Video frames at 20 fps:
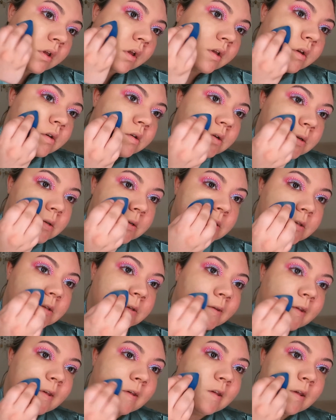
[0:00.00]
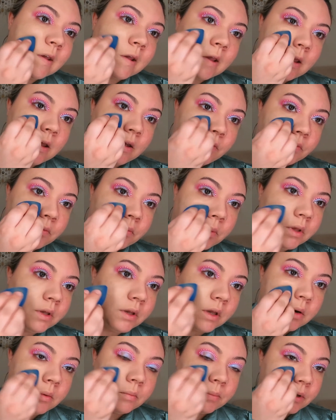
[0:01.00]
And just see if we
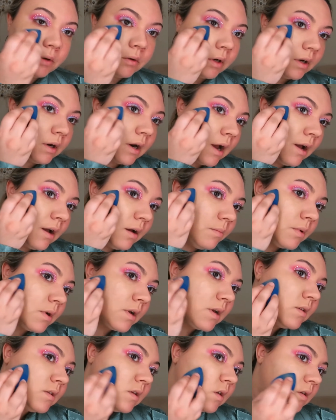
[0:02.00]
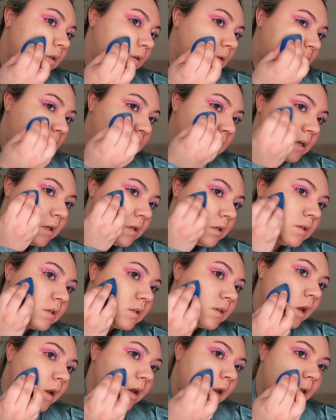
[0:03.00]
can build it up because it did
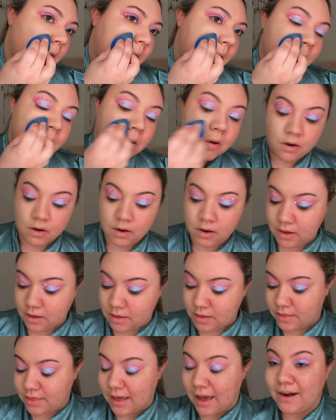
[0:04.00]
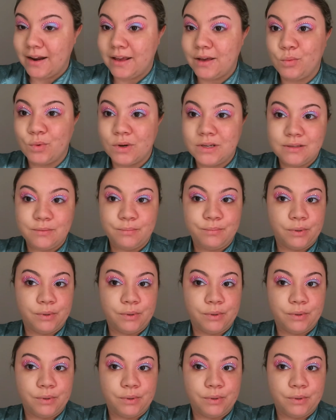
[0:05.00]
say that it was